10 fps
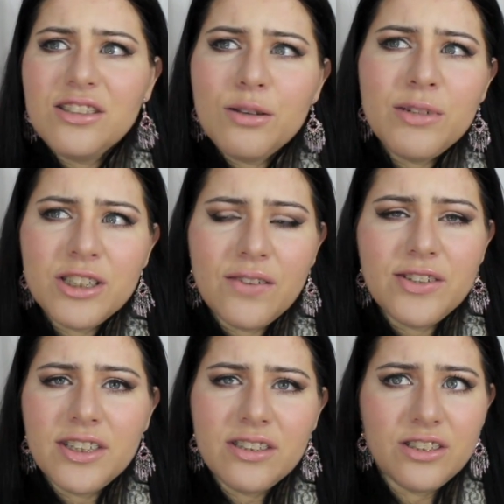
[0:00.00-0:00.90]
so much stuff
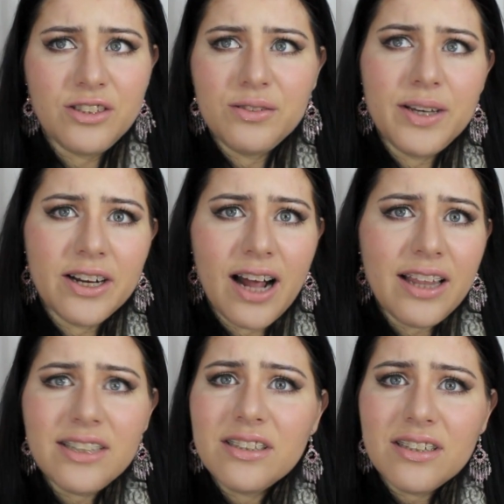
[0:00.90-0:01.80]
to do here. I
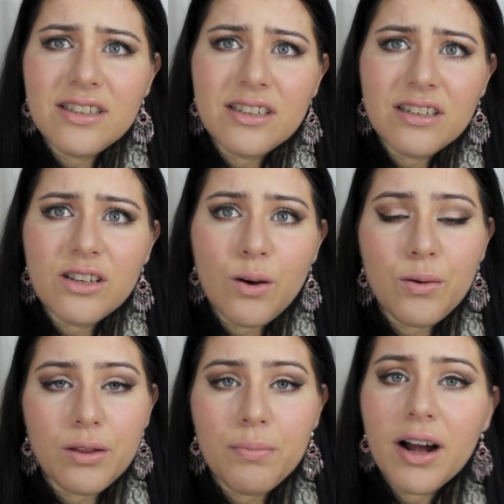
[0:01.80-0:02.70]
like to
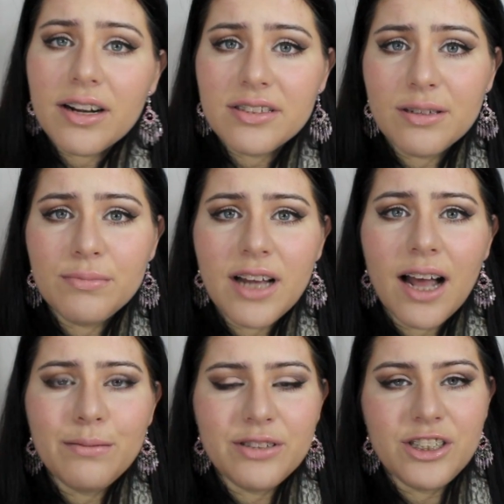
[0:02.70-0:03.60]
go to the park
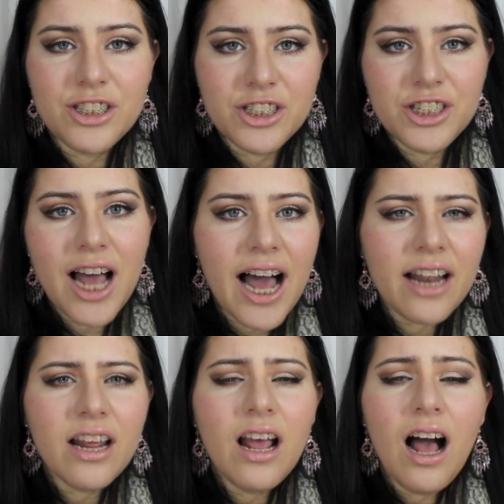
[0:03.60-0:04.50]
sometimes and just
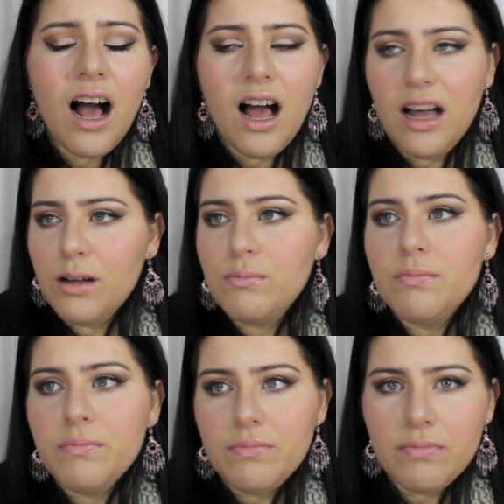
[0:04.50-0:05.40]
chat.
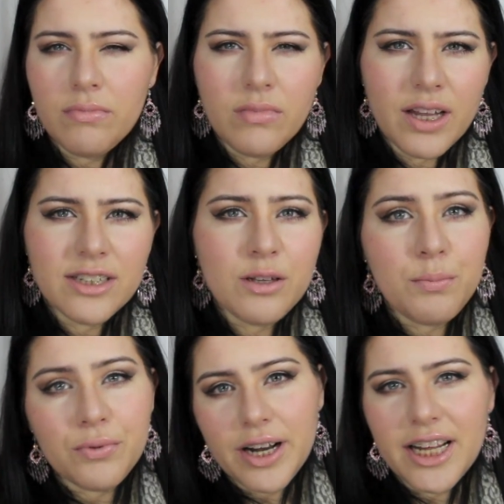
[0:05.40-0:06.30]
There's a
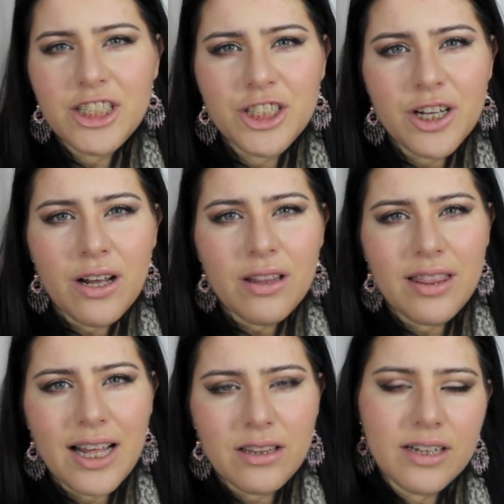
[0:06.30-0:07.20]
bridge
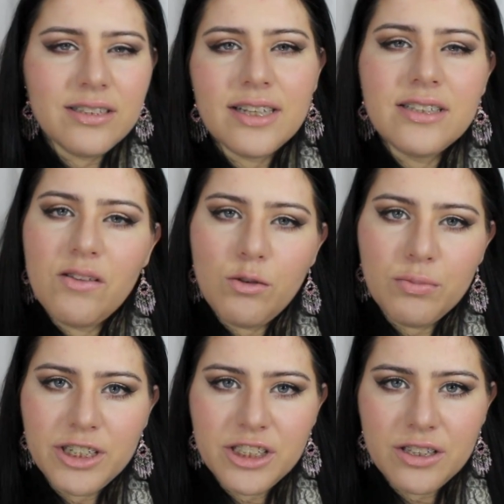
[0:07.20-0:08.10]
there's like several
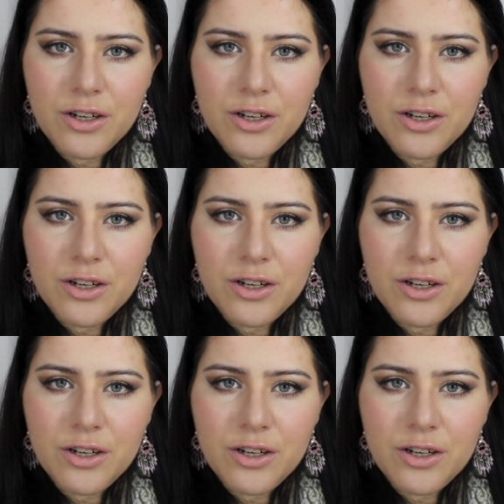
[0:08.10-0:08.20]
bridges